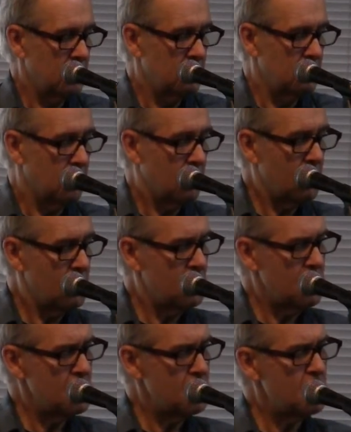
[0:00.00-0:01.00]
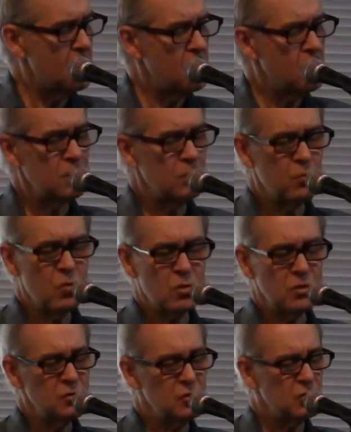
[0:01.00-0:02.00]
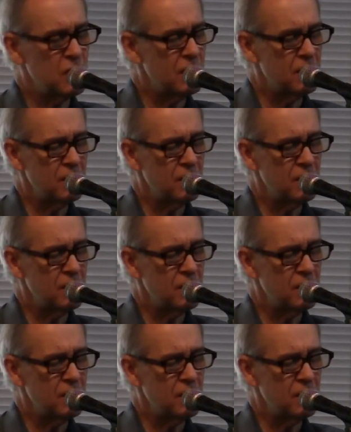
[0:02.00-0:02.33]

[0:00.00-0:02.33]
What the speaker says: To all the broken shells.